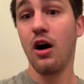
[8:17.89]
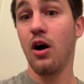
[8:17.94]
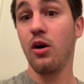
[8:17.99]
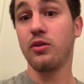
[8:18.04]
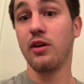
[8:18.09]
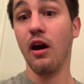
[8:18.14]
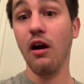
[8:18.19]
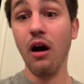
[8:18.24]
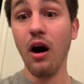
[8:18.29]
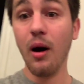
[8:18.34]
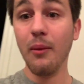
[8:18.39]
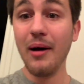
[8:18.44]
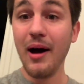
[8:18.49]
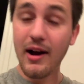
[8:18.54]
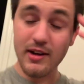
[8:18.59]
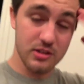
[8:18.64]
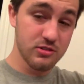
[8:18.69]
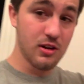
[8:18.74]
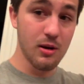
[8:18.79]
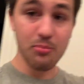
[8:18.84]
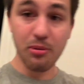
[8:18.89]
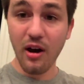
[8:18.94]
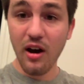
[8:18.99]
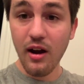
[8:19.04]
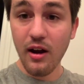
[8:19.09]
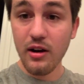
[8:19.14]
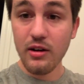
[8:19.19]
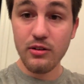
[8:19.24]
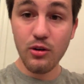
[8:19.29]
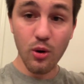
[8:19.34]
Okay, oh, man,
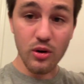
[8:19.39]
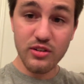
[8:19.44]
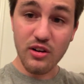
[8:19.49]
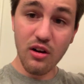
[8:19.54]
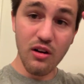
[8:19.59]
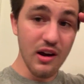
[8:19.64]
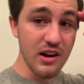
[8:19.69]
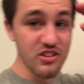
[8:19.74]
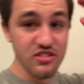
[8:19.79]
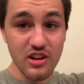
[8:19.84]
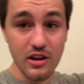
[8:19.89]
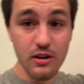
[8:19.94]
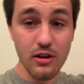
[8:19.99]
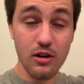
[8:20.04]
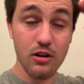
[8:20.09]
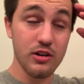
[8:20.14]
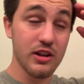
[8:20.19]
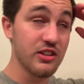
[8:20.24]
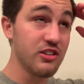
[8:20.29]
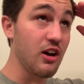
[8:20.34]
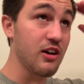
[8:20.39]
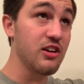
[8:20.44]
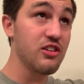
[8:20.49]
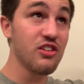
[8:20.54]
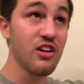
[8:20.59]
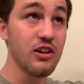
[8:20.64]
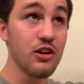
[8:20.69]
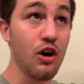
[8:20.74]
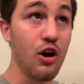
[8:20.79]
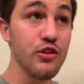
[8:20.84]
complain. North Carolina's getting, or Kentucky's
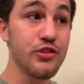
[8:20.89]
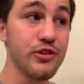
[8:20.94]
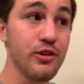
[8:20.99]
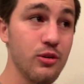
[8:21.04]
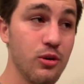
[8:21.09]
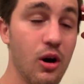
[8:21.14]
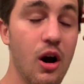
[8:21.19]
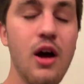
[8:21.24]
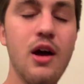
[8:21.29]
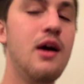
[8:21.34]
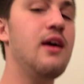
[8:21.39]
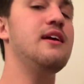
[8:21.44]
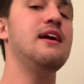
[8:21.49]
getting called too.